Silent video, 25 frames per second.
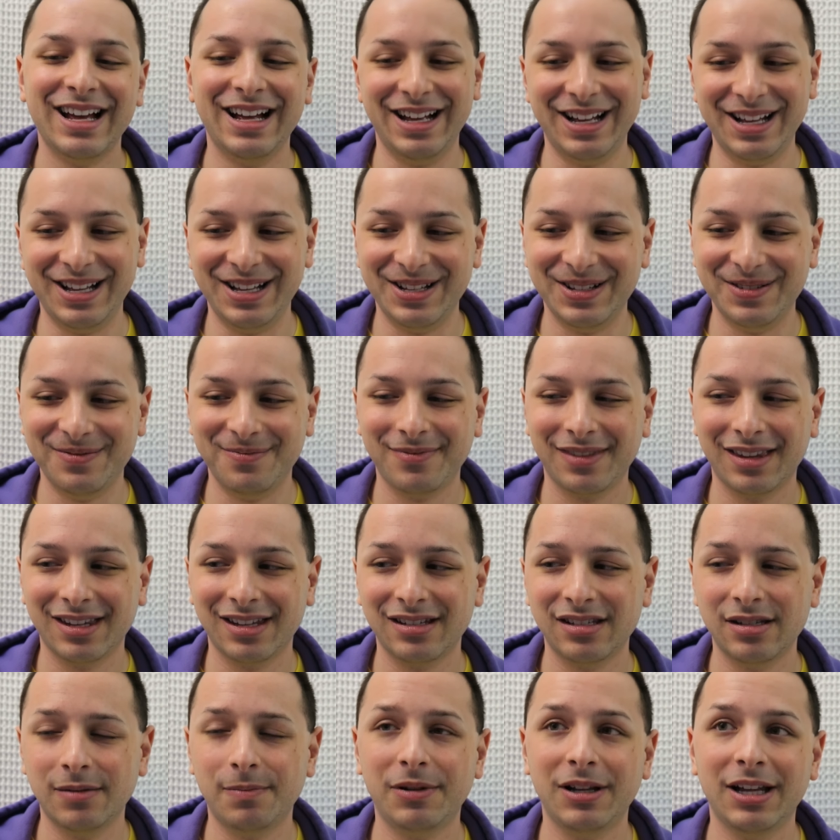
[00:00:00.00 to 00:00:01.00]
um,
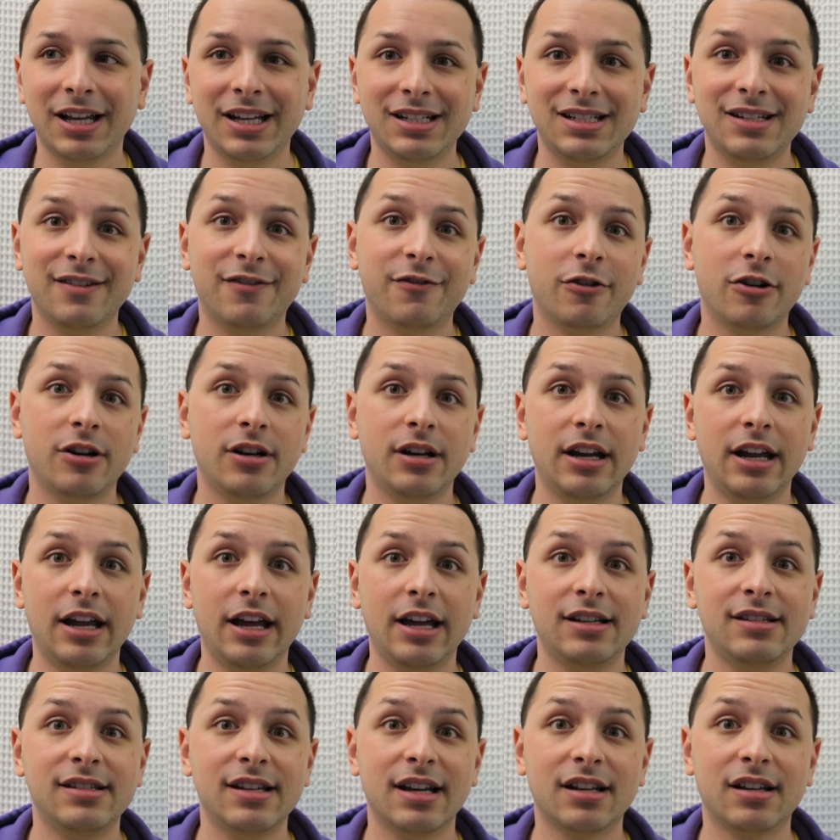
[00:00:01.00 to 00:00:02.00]
to play different
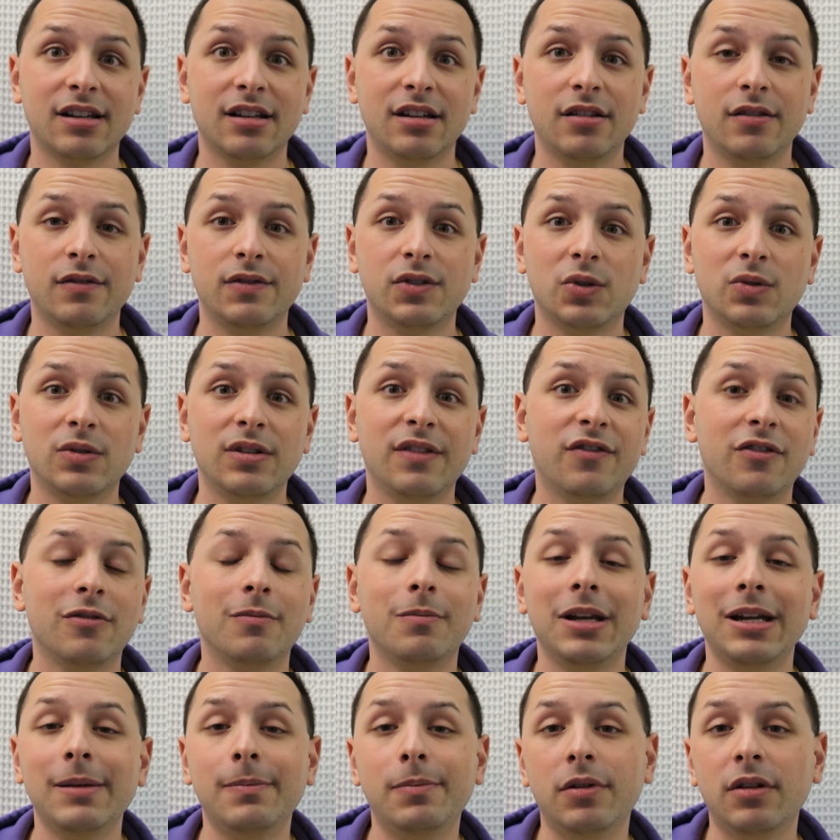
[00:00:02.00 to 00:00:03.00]
executives or
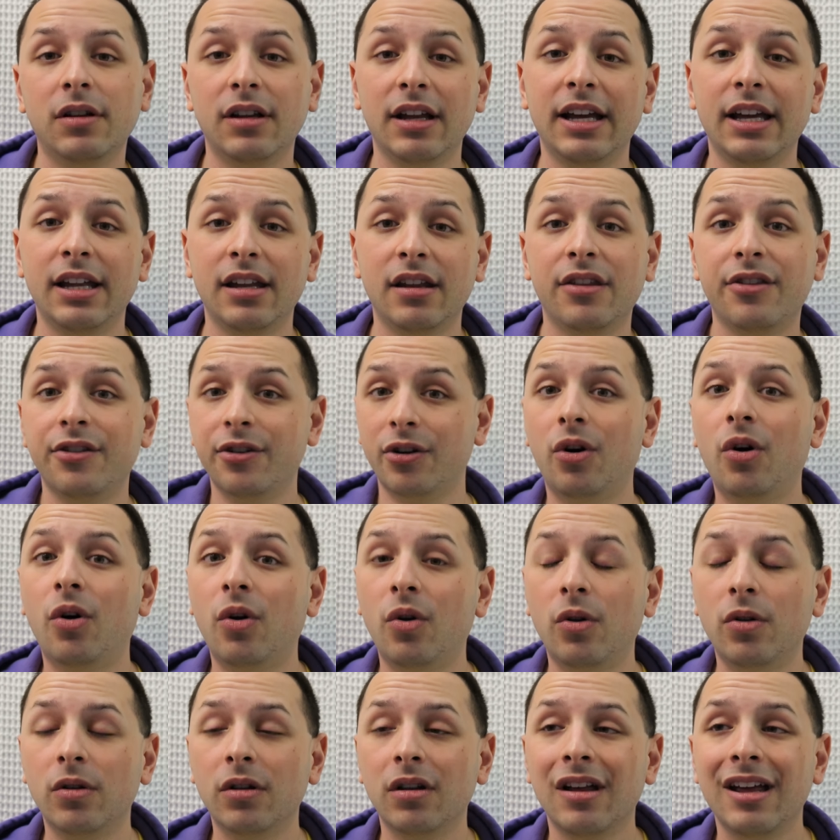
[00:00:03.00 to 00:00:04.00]
different people in the
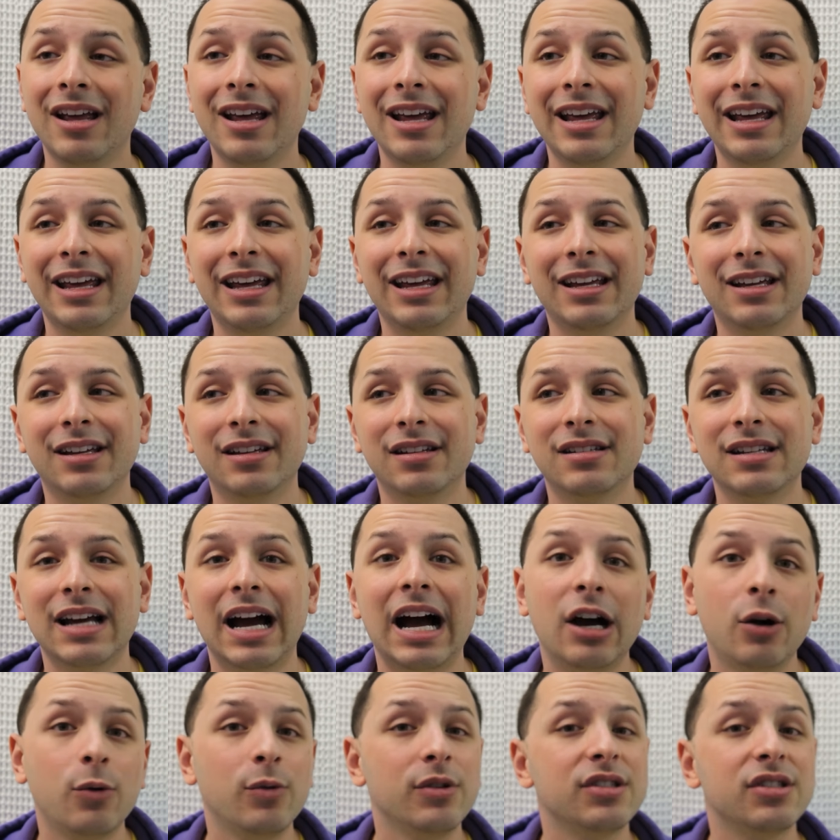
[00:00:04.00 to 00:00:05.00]
hole. And
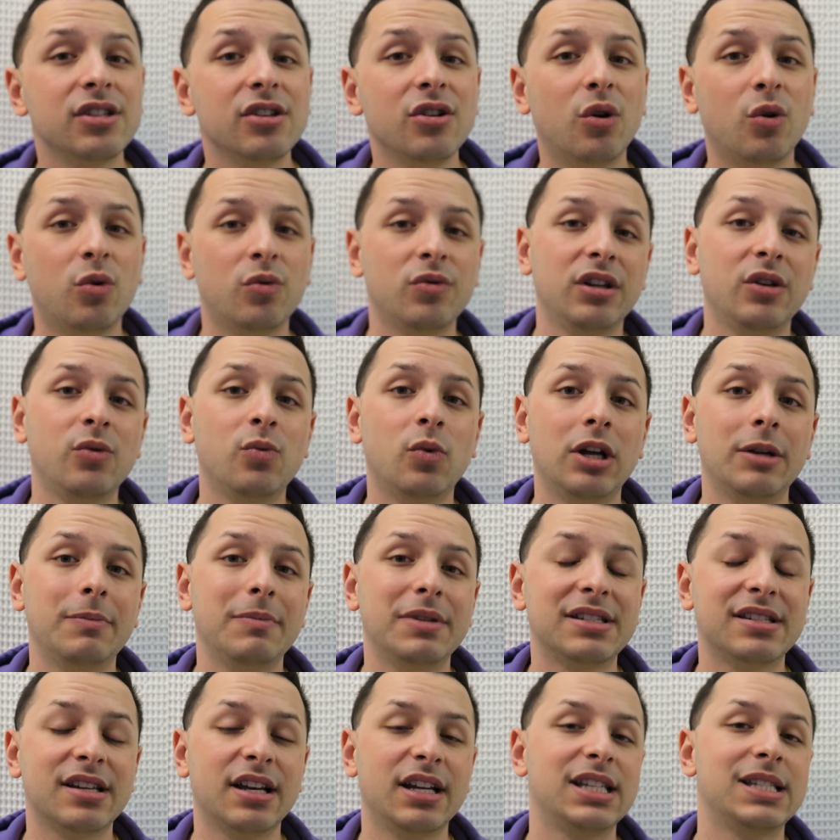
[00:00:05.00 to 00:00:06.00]
I was the only one
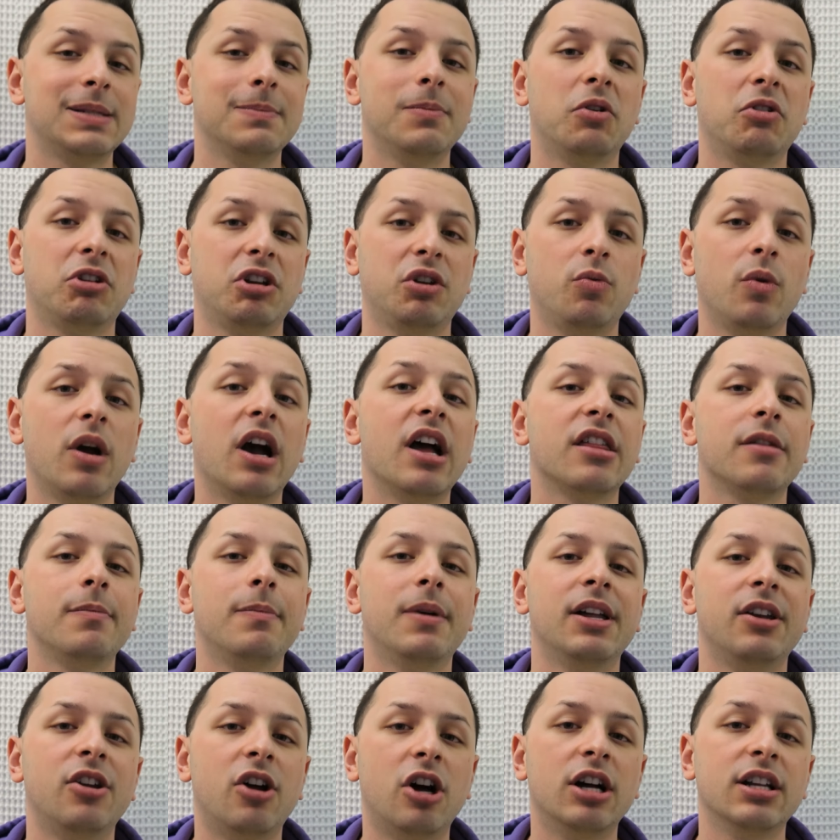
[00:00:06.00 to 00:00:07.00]
besides Marty
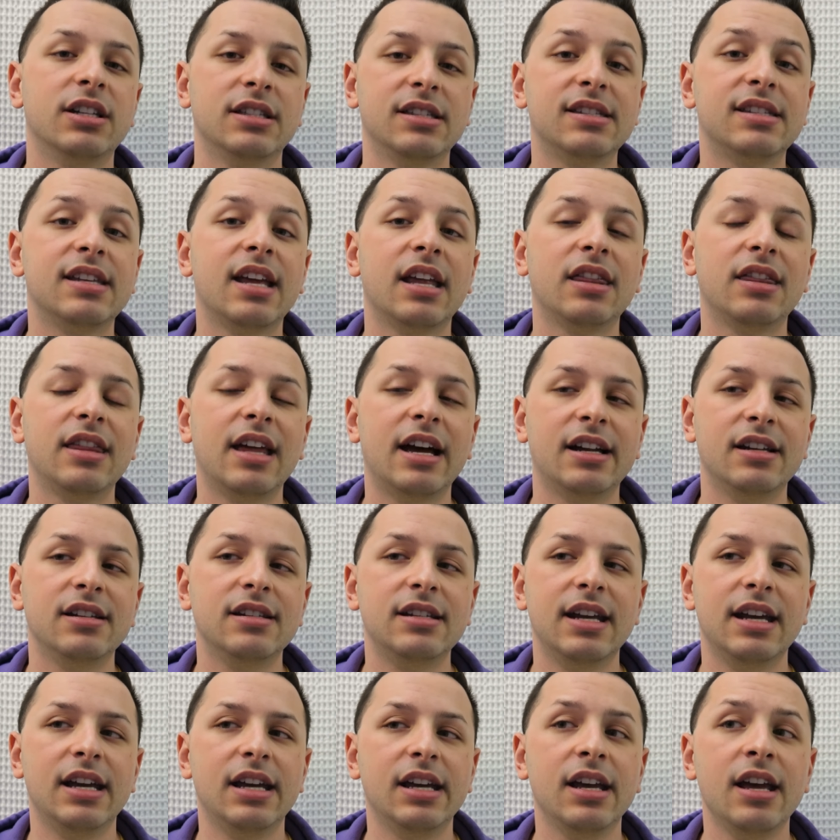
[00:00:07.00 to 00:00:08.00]
Rathbun on set
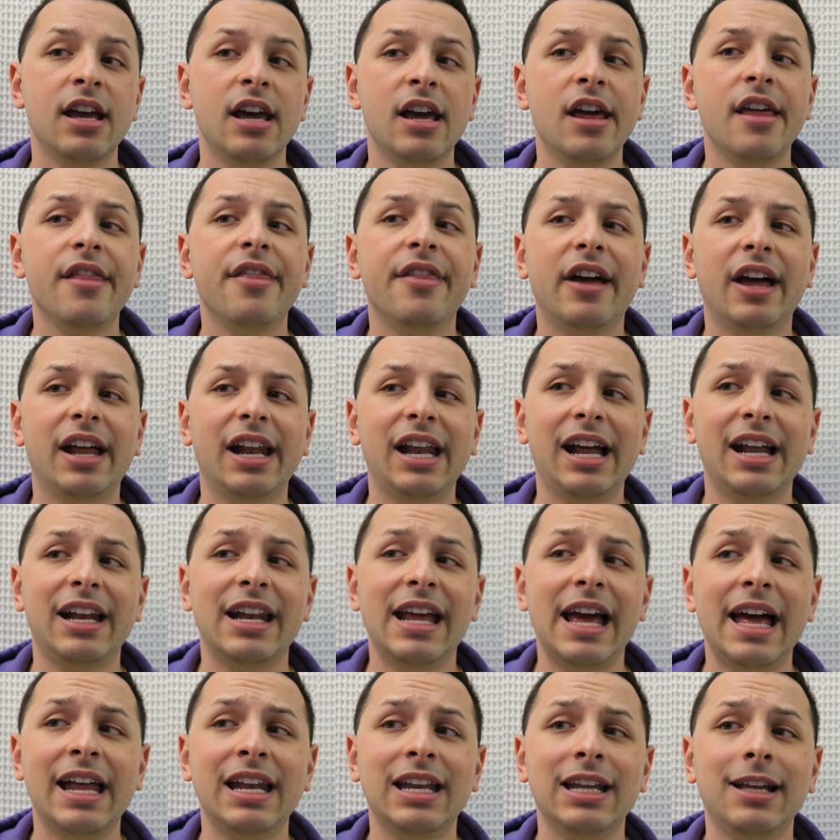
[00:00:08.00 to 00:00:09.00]
that day that
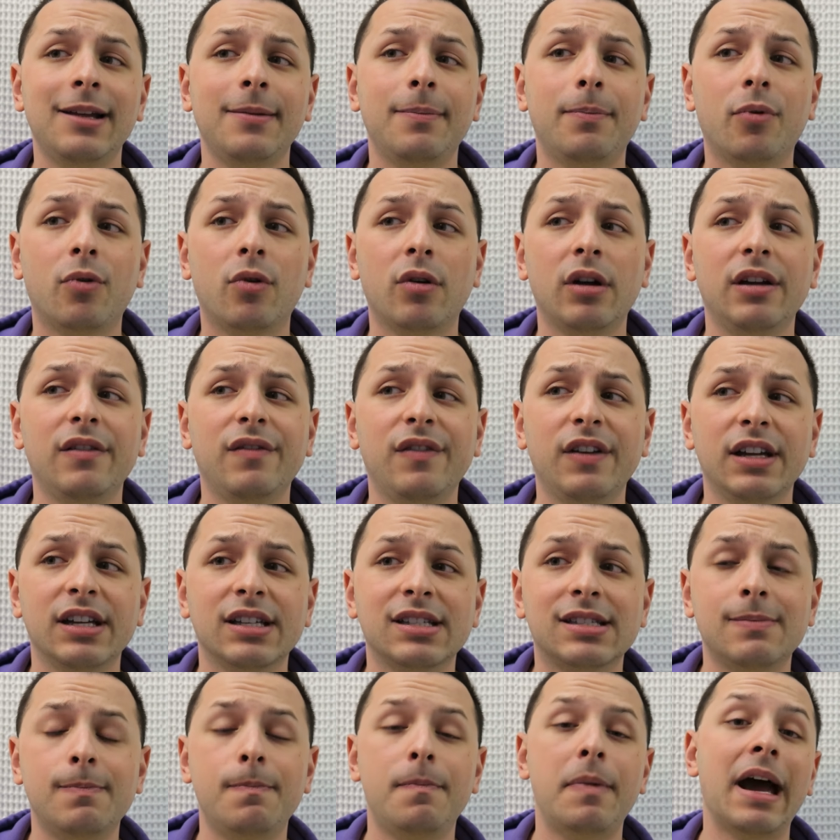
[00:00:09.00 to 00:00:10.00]
had any
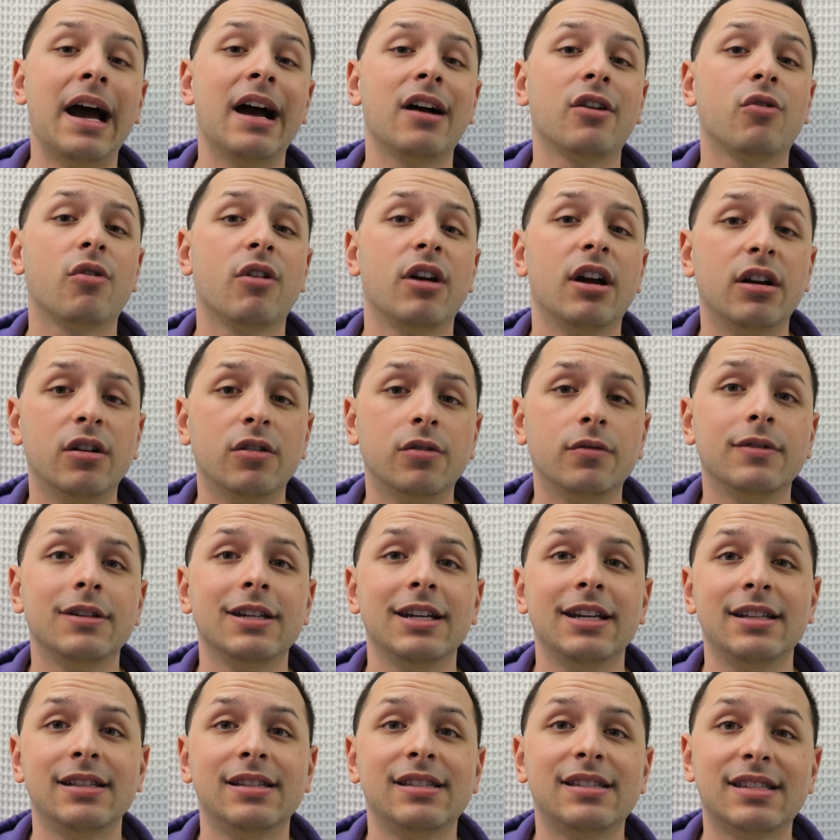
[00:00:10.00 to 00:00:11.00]
previous background
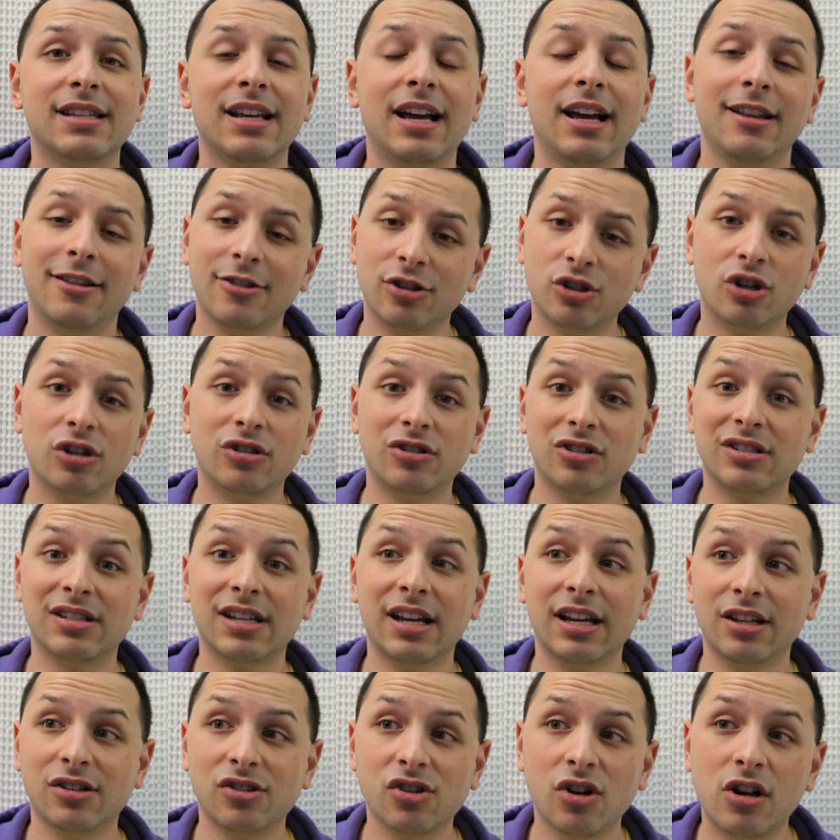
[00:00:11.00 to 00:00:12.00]
inside the Church of
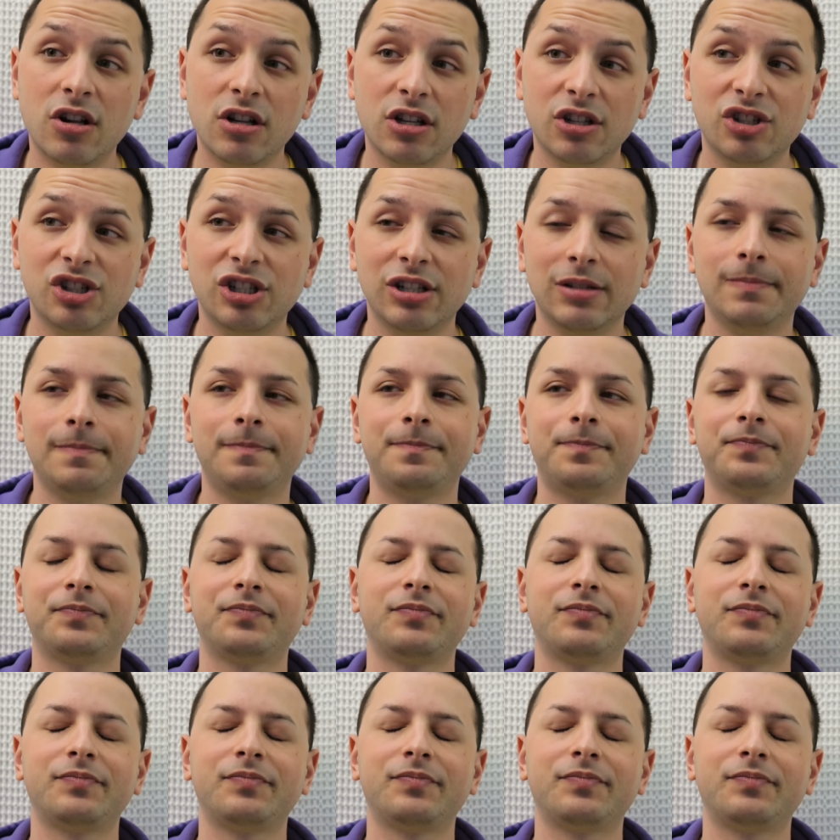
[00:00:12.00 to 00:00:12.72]
Scientology.